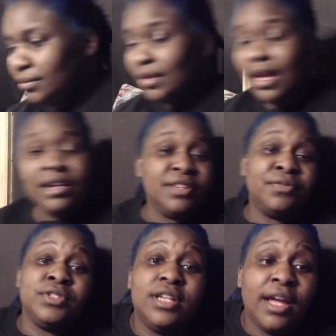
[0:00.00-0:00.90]
That's it for
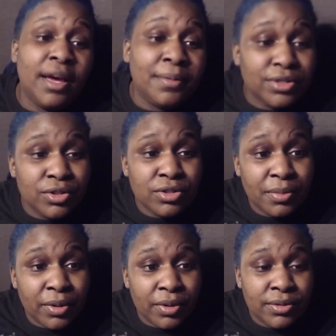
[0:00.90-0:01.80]
tonight. Episodes,
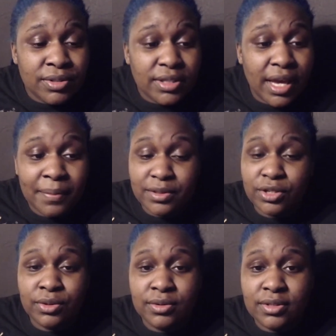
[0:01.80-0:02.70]
bros.
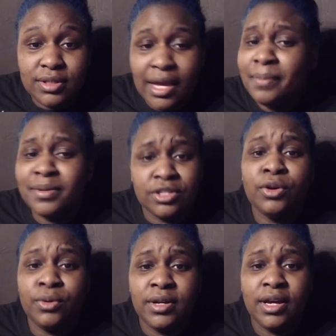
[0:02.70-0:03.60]

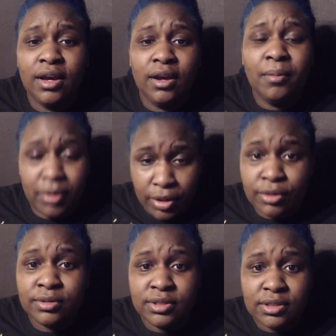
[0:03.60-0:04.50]
Episode,
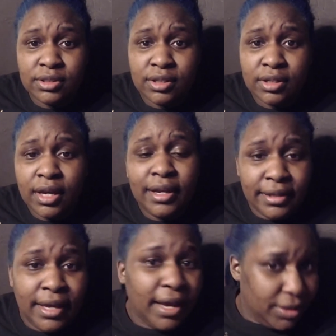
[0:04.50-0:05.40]
bros.
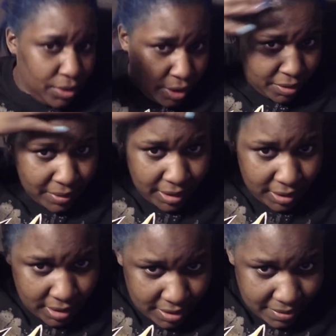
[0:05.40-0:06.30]
Yeah, you heard me.
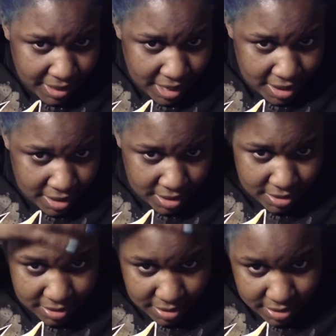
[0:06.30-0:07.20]
My hair
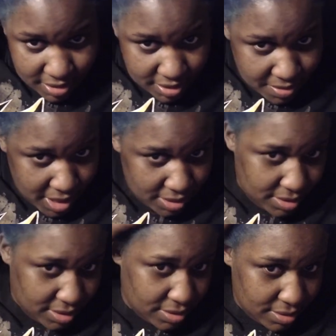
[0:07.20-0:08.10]
is a
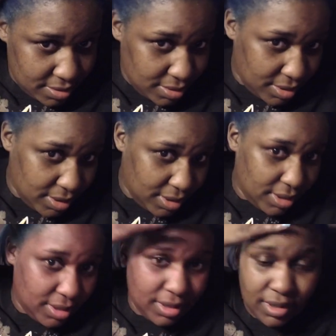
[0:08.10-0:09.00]
mess.
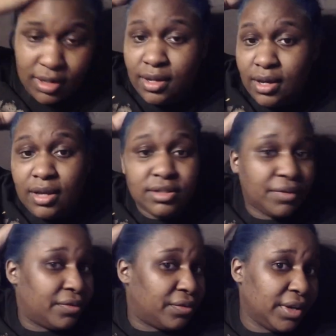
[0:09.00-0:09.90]
It's a
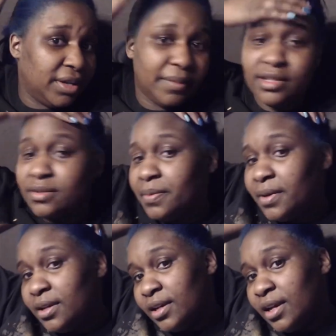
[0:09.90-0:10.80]
freaking mess.
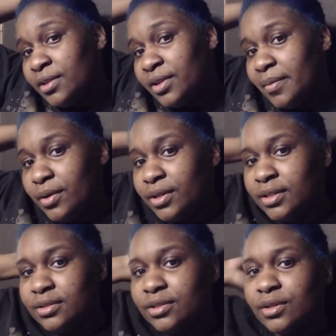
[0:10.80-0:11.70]
But color came out good,
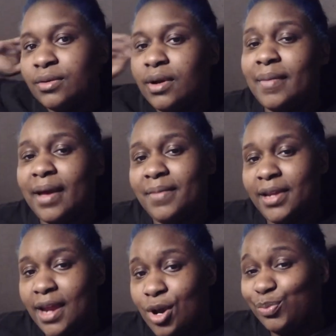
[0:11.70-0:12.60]
so I'm happy
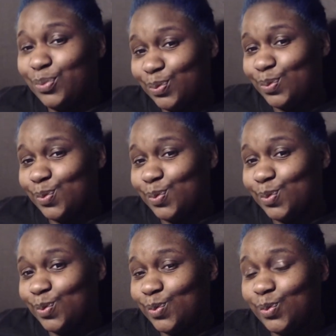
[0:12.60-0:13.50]
now.
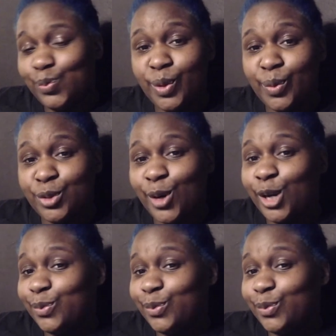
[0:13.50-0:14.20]
For the most part.